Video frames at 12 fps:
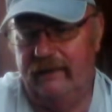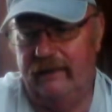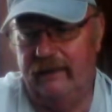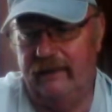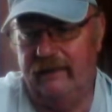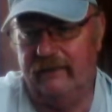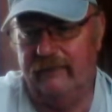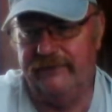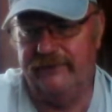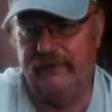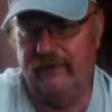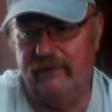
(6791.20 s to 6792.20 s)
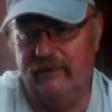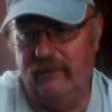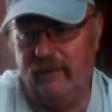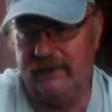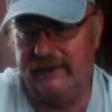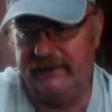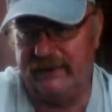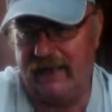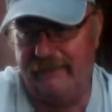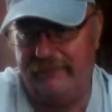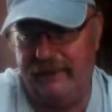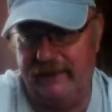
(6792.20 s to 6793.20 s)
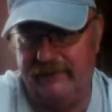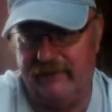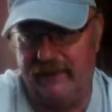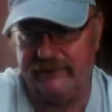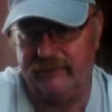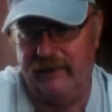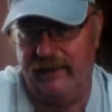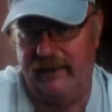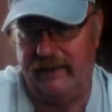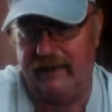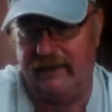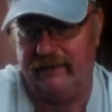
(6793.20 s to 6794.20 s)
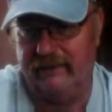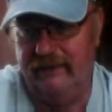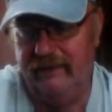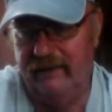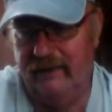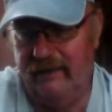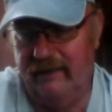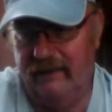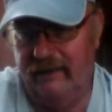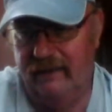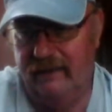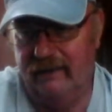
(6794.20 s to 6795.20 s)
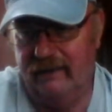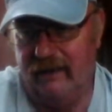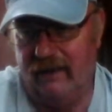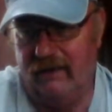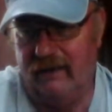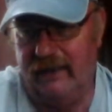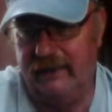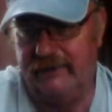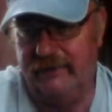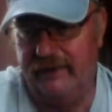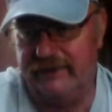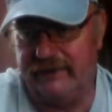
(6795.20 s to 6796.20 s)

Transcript: Rizzuto, who wants his IP address? We can log into his